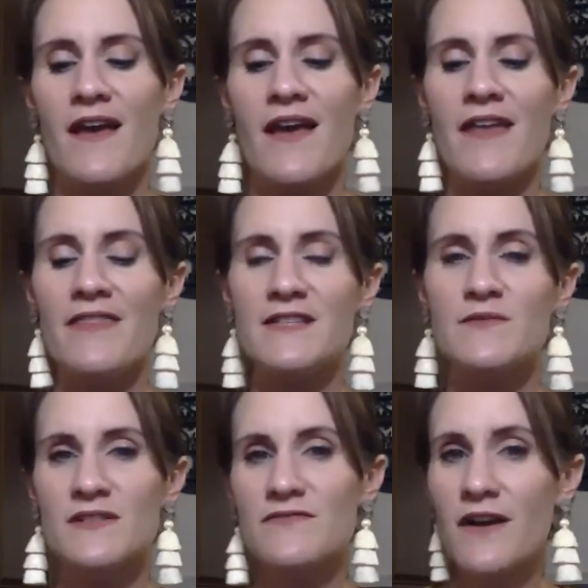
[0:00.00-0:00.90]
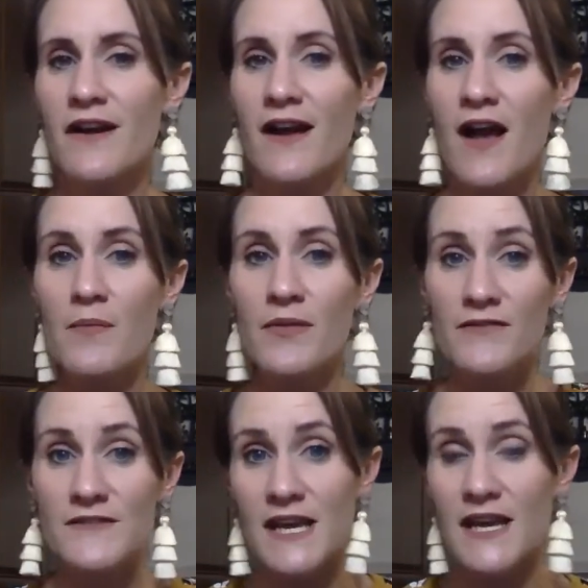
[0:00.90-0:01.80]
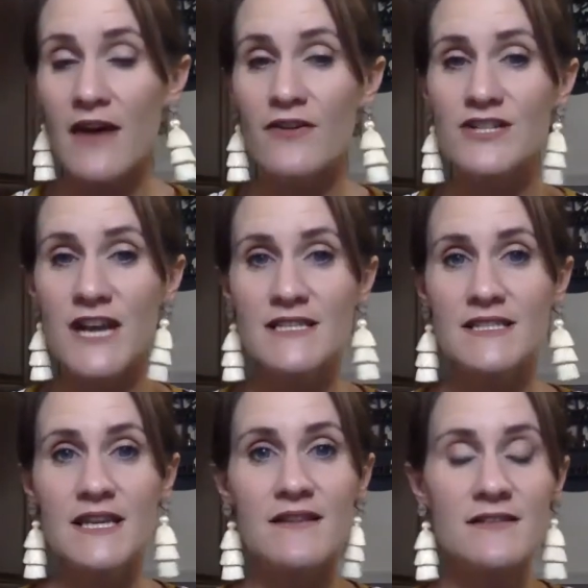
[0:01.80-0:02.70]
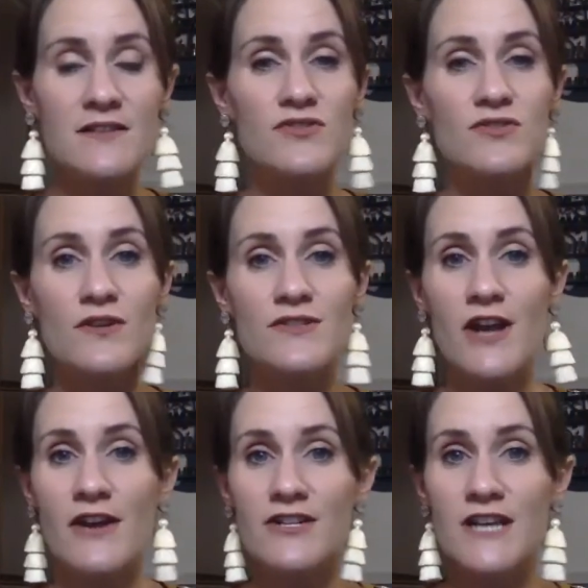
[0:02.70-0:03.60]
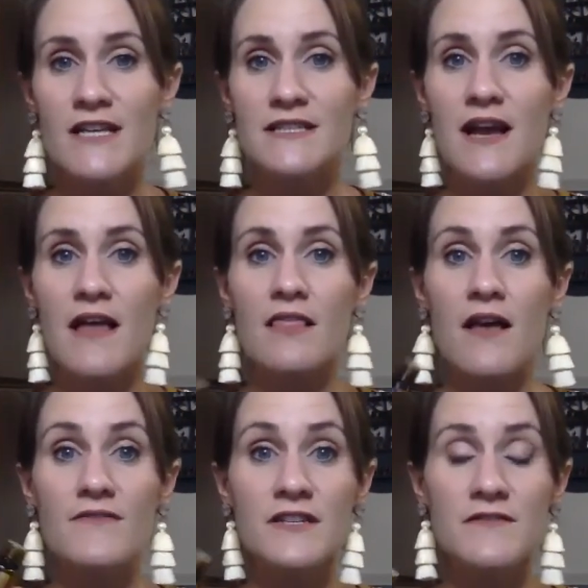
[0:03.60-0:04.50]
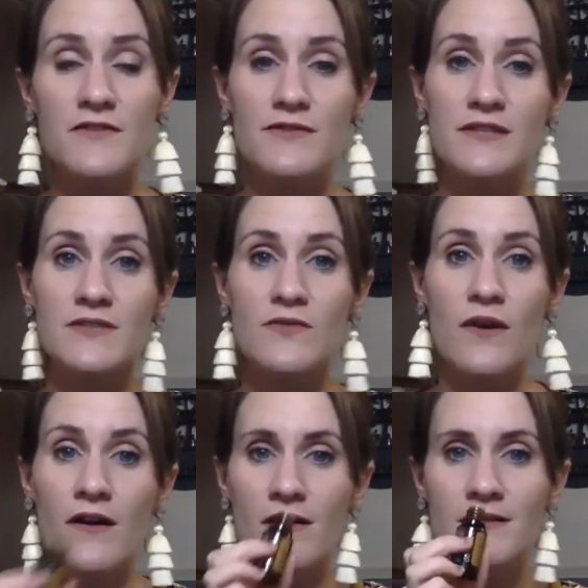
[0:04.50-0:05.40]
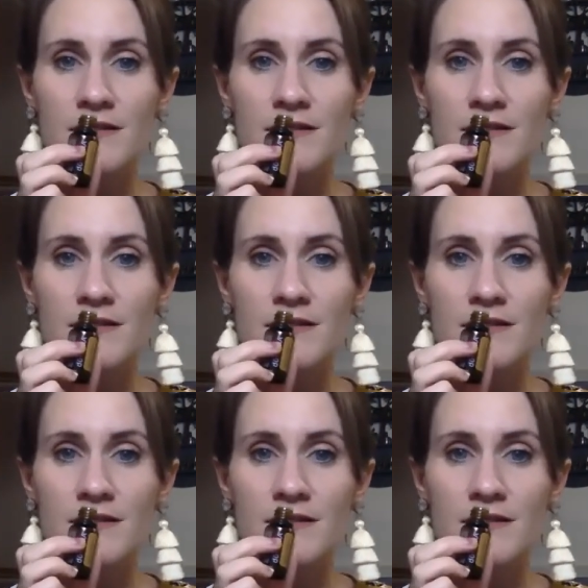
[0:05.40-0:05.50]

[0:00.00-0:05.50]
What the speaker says: And this one's very uplifting, energizing. The citrus oils are energizing. I love to diffuse this oil.